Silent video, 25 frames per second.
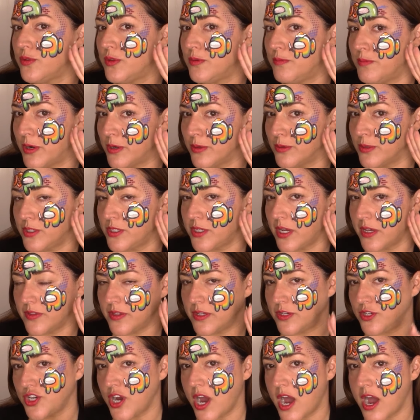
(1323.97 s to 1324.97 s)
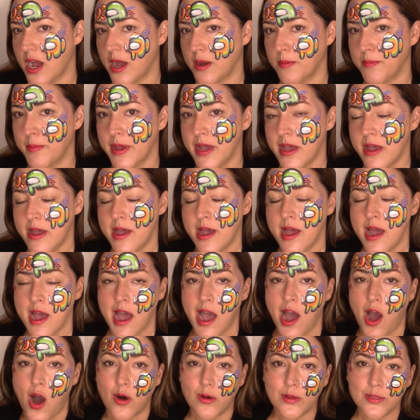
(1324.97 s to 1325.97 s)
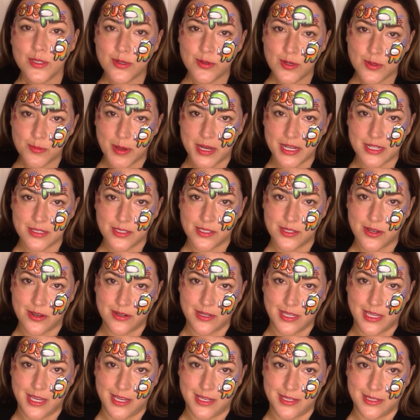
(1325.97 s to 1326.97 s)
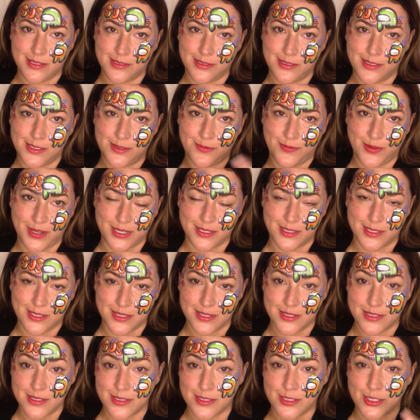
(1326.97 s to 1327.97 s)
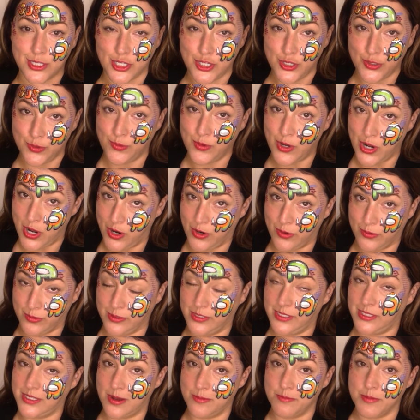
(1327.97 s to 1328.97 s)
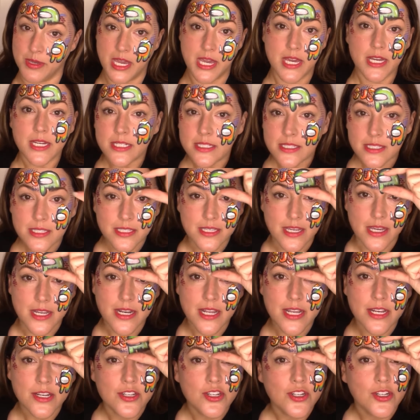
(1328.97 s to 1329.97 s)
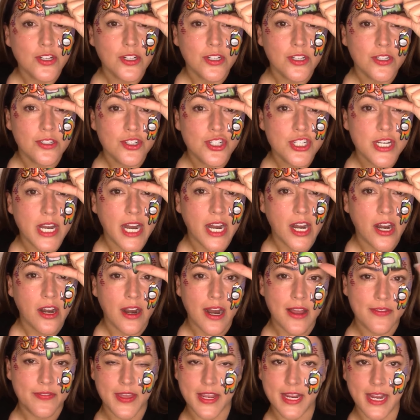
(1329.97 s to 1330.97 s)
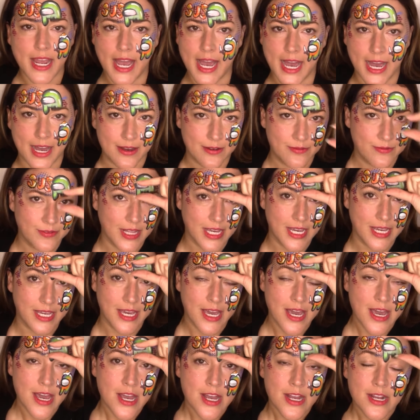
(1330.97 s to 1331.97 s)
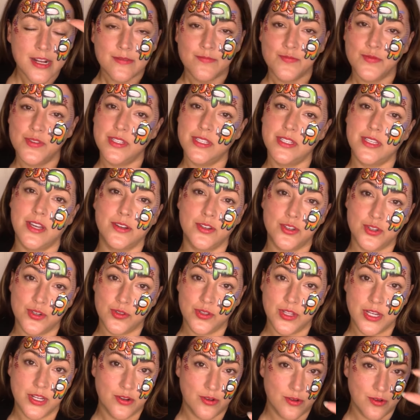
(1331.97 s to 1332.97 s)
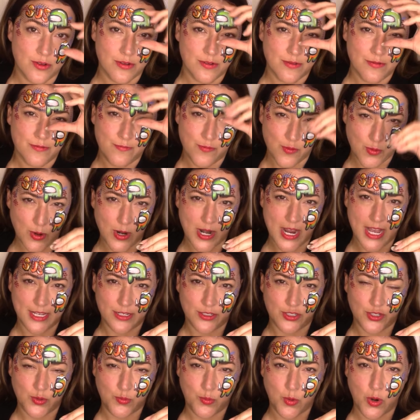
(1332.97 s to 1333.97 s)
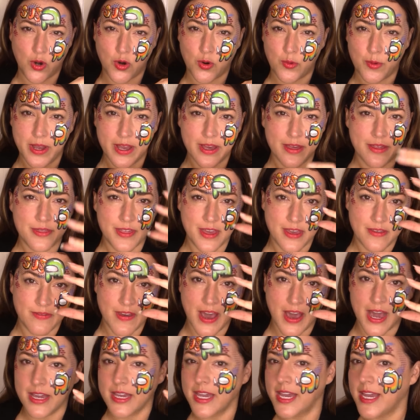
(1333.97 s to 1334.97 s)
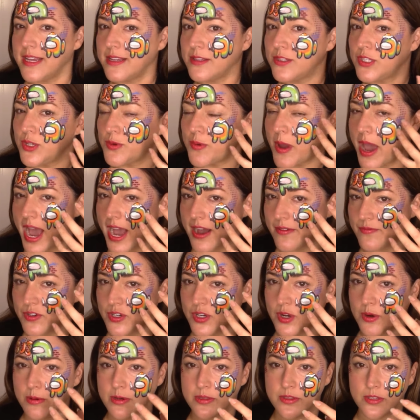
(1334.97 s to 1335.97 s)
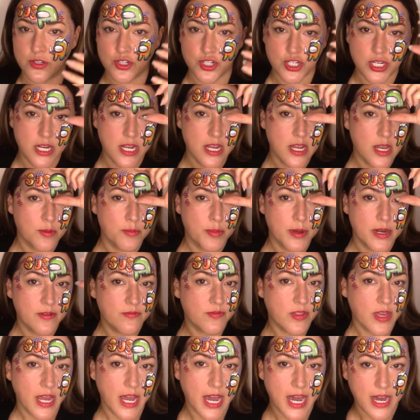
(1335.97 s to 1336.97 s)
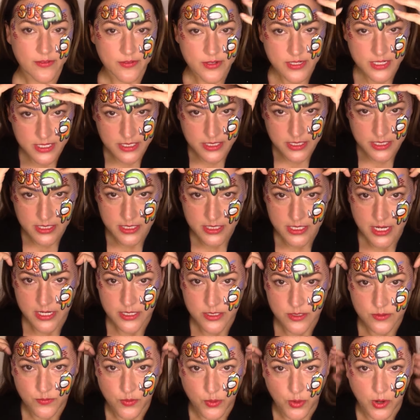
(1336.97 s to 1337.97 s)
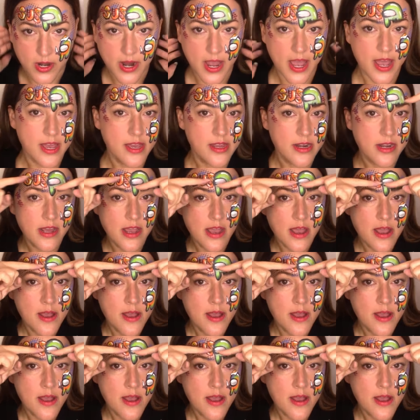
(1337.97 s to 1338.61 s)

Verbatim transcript: the most on the job also depends on kids' faces. You know, some kids sit in your chair and they have like such little forehead to work with. In that case, you have to go on the cheek. But if they have a decent sized forehead,